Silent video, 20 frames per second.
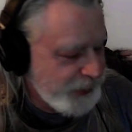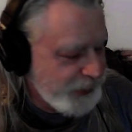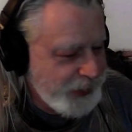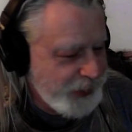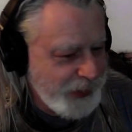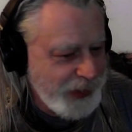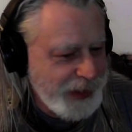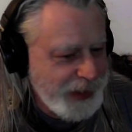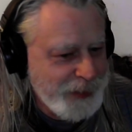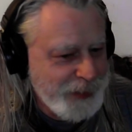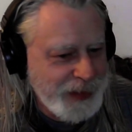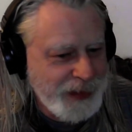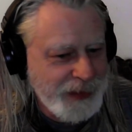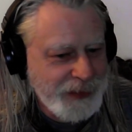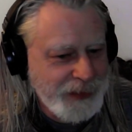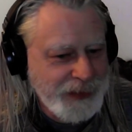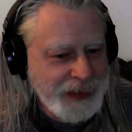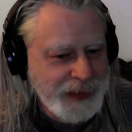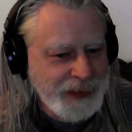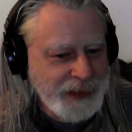You're claiming
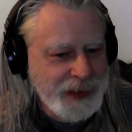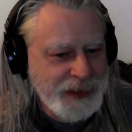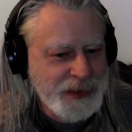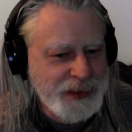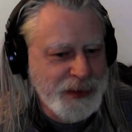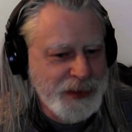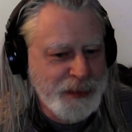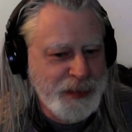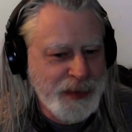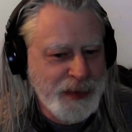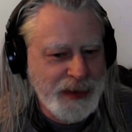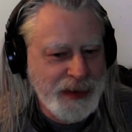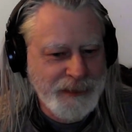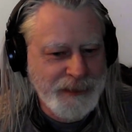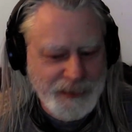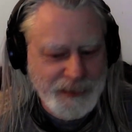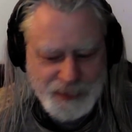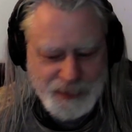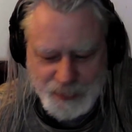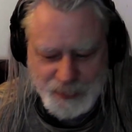an industrial park
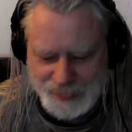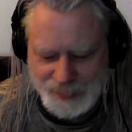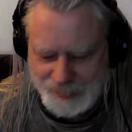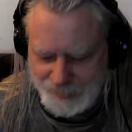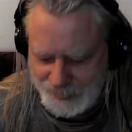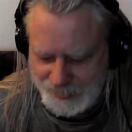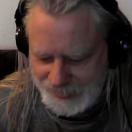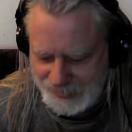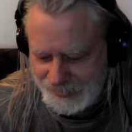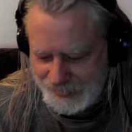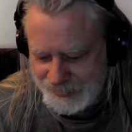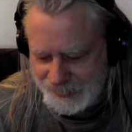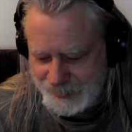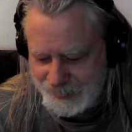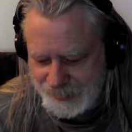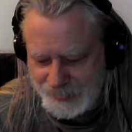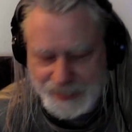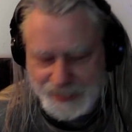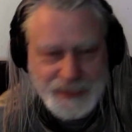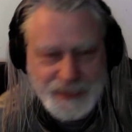for swampland. It's
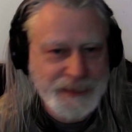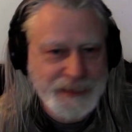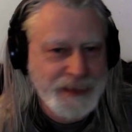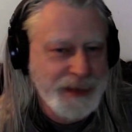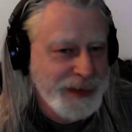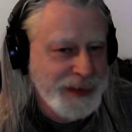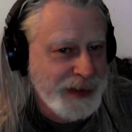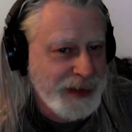probably good for